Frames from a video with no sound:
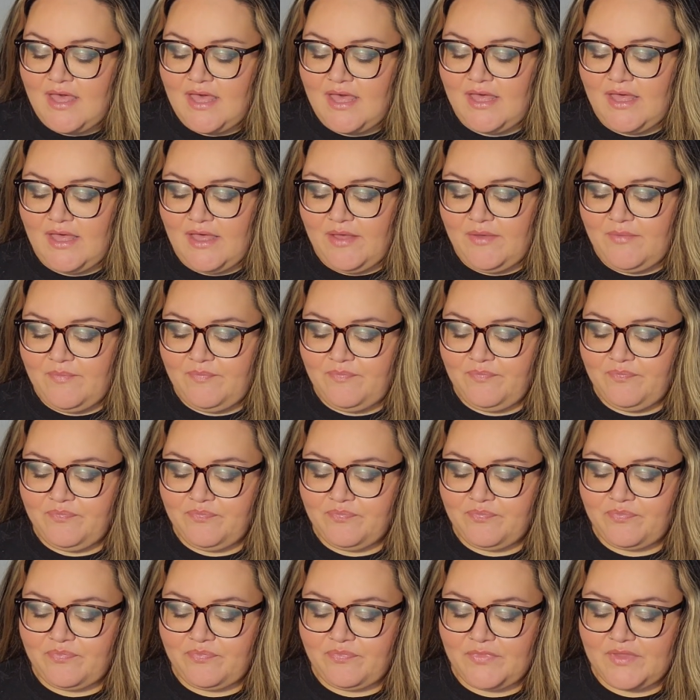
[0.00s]

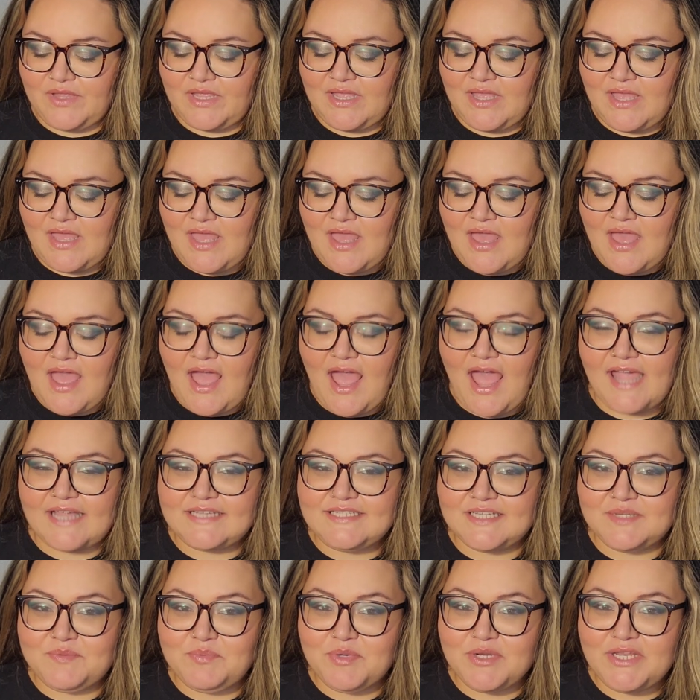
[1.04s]
I
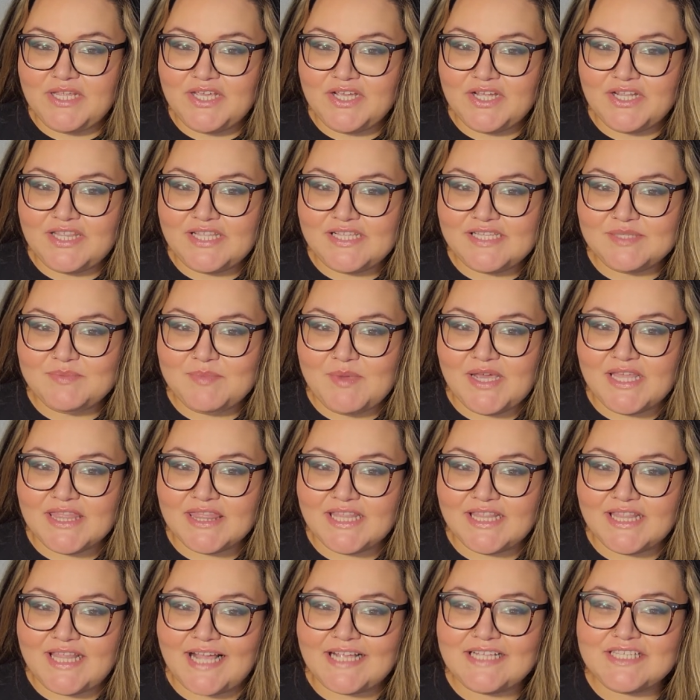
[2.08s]
did pretty good this month.
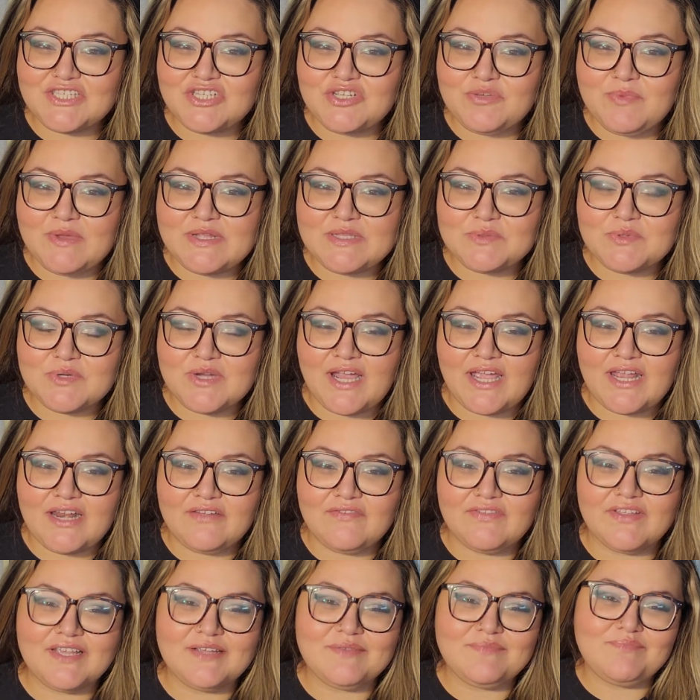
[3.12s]
The last 2 months were kind
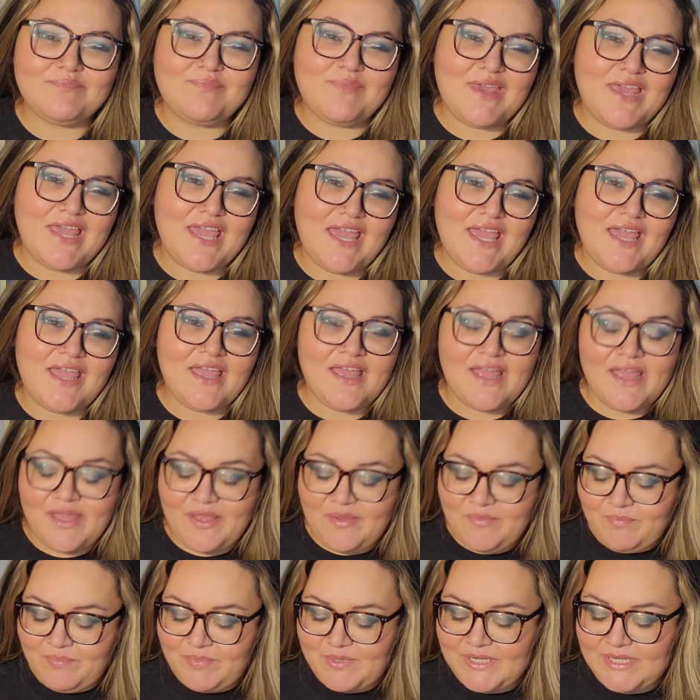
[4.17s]
of like me,
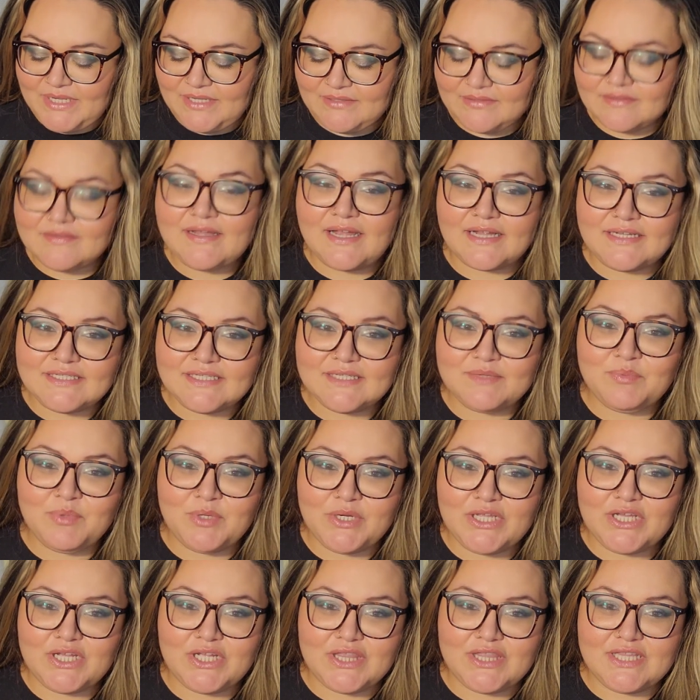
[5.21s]
but I did
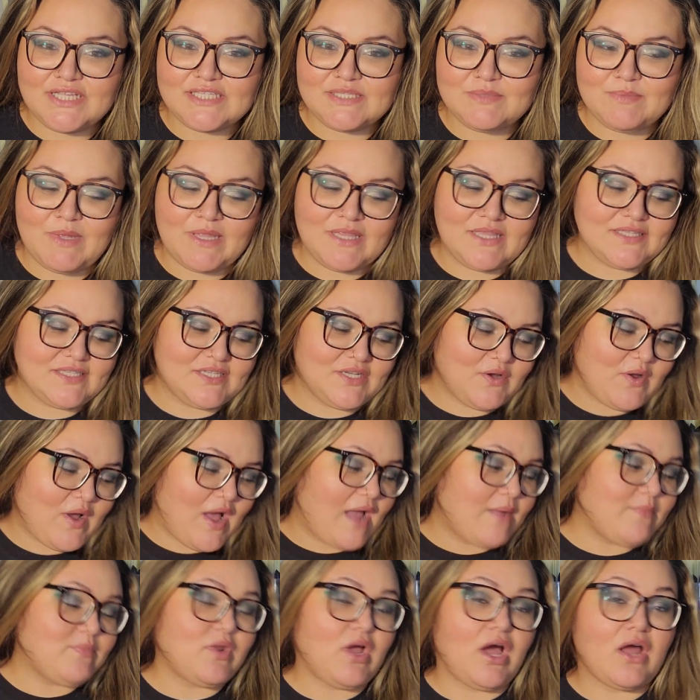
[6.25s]
pretty good this month. So
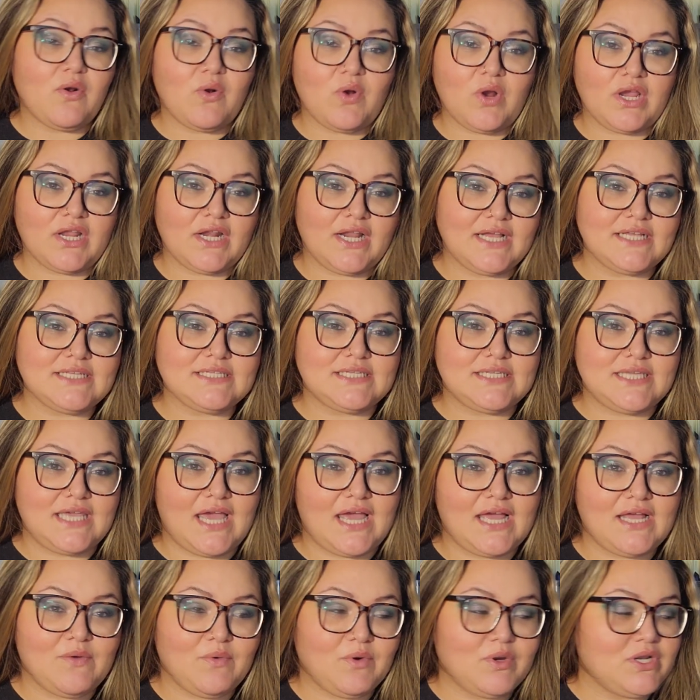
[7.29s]
I'm not organized
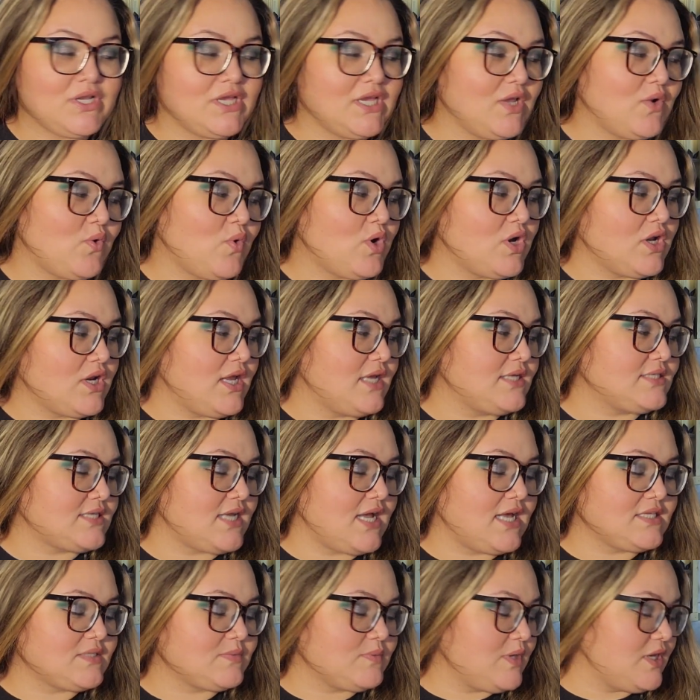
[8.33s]
yet. We're going to get organized
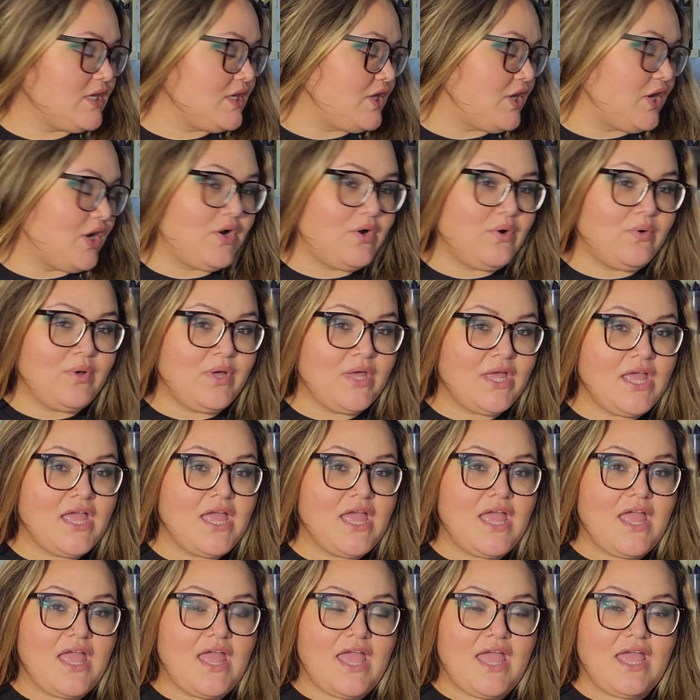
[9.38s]
as we go
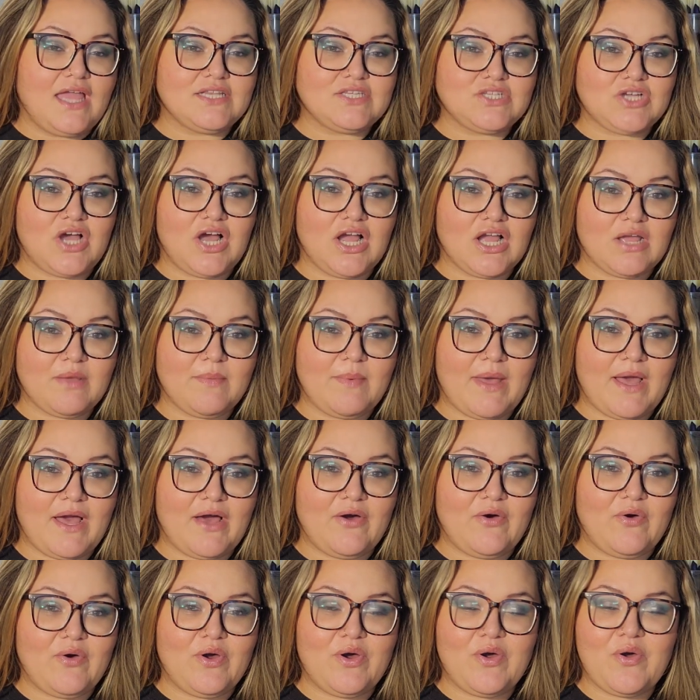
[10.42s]
and talk
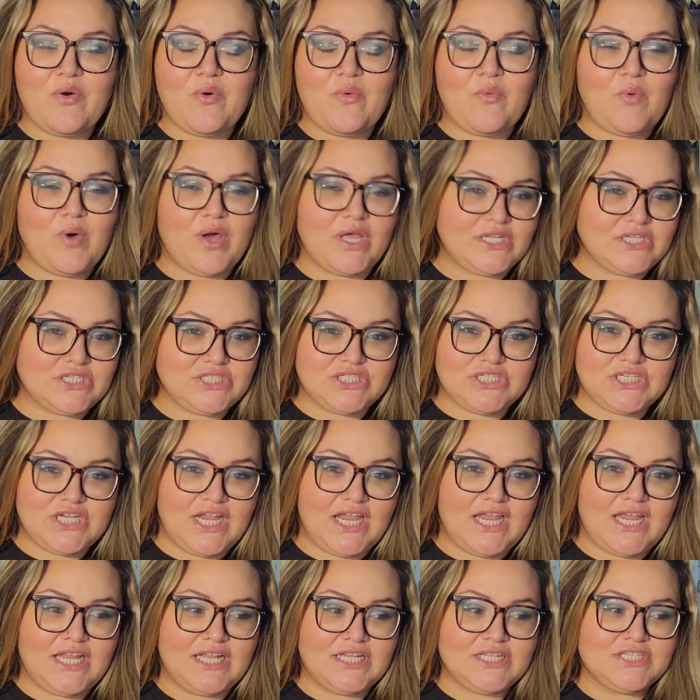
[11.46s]
about what's
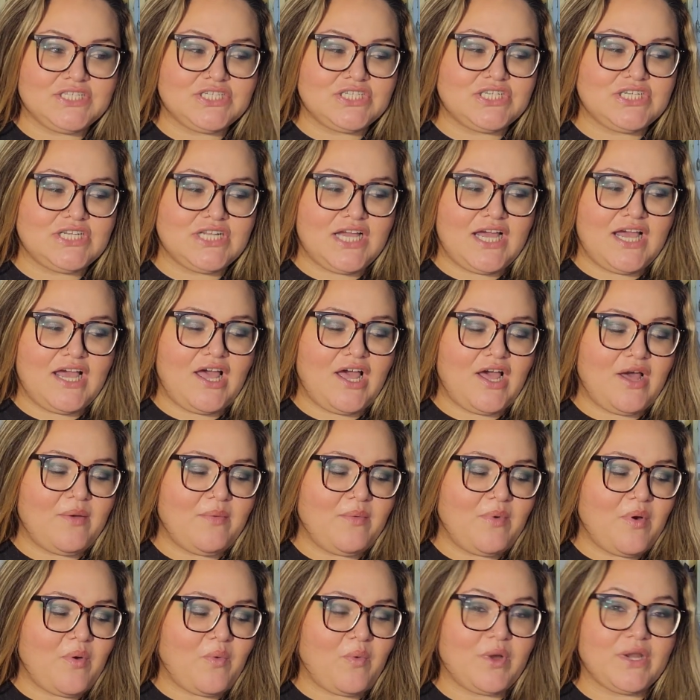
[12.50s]
changed,
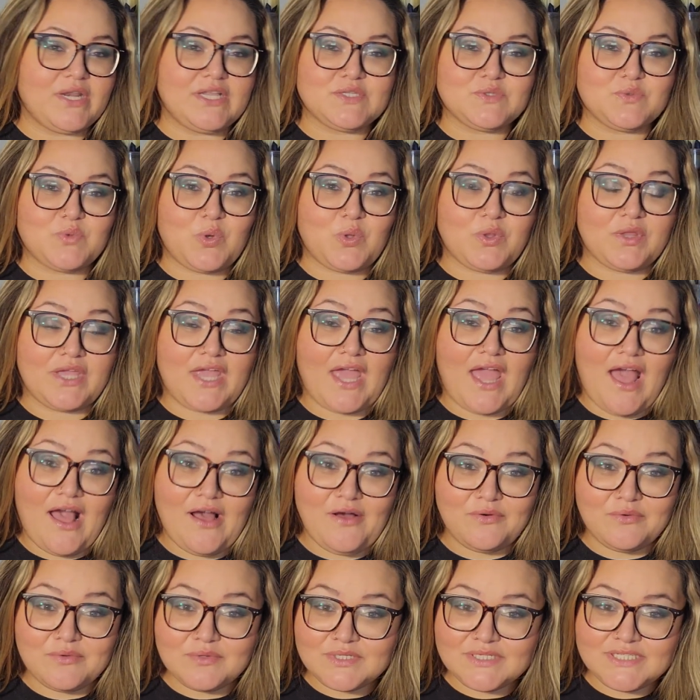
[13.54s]
what is rolling
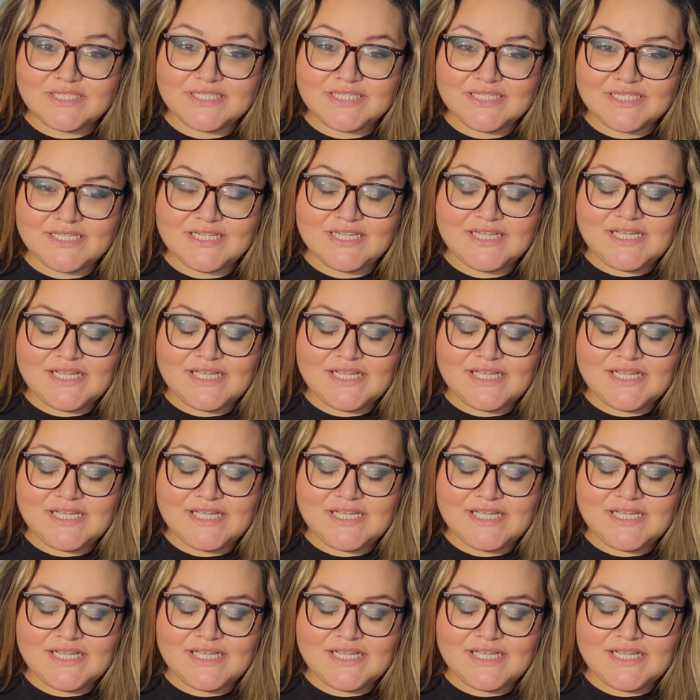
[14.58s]
out.